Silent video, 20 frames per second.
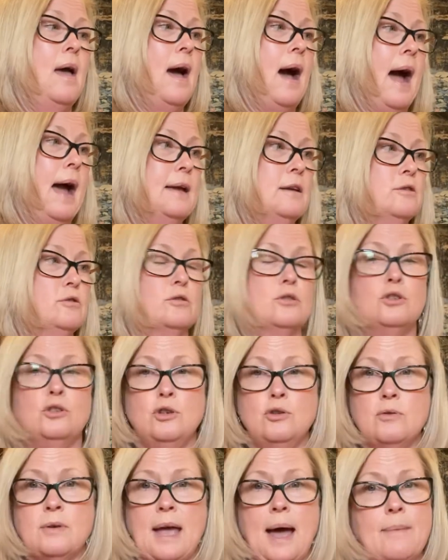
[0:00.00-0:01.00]
I use
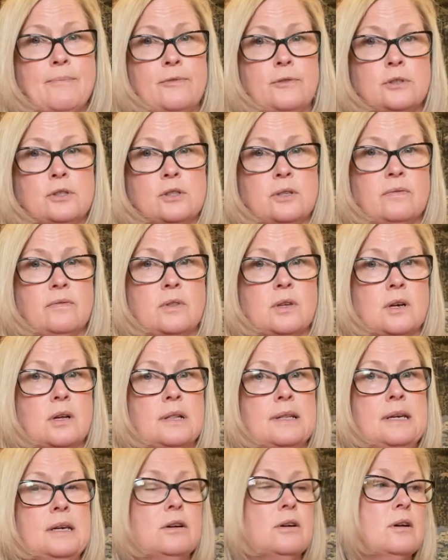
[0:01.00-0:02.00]
2 capfuls of the
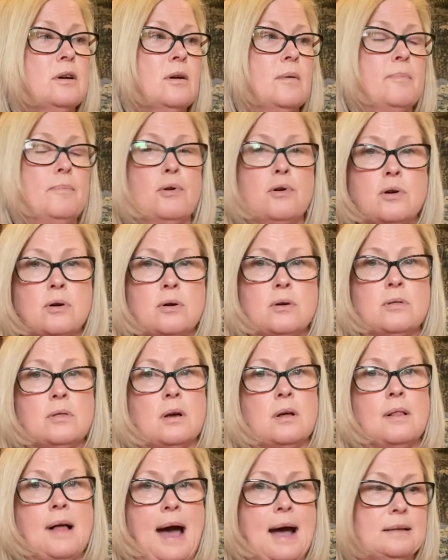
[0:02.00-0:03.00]
cleaner per the
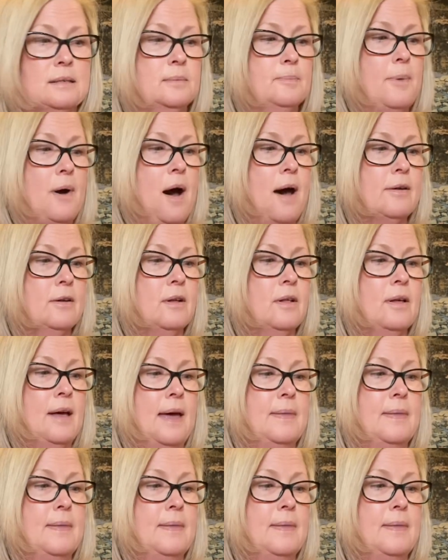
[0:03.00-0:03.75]
glass bottle,